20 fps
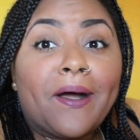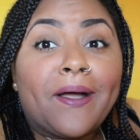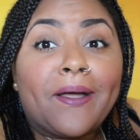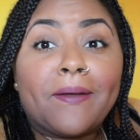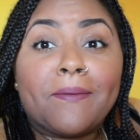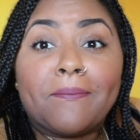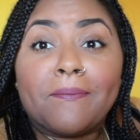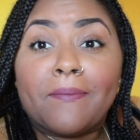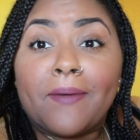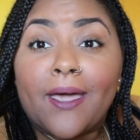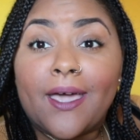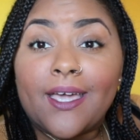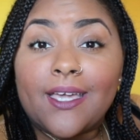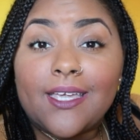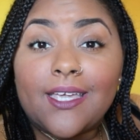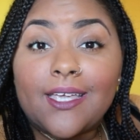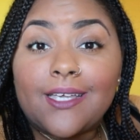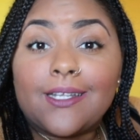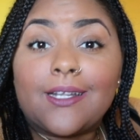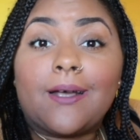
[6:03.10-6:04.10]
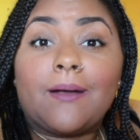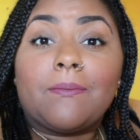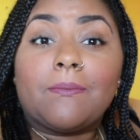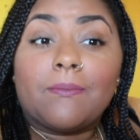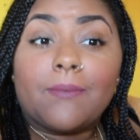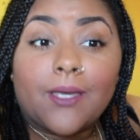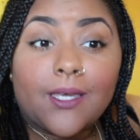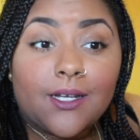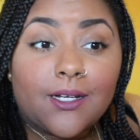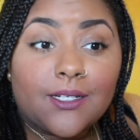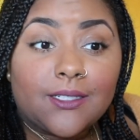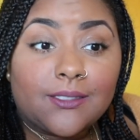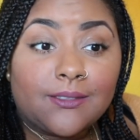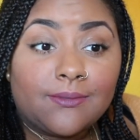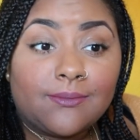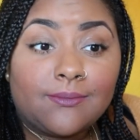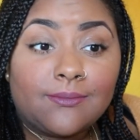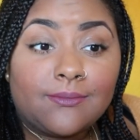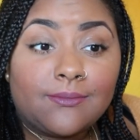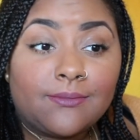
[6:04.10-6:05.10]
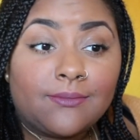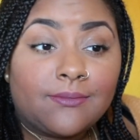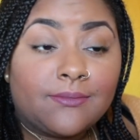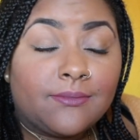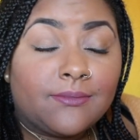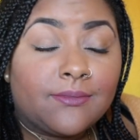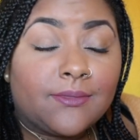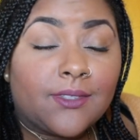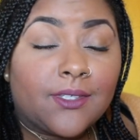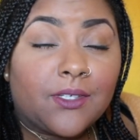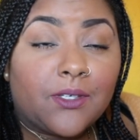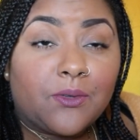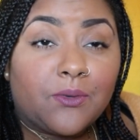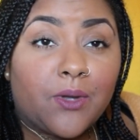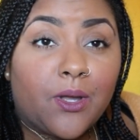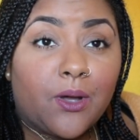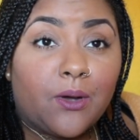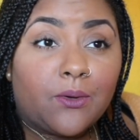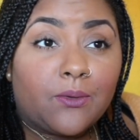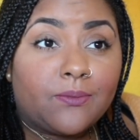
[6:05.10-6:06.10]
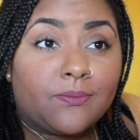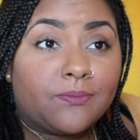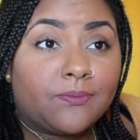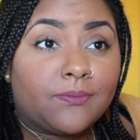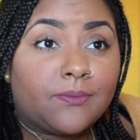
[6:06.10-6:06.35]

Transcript: I am back and I'm better, you know?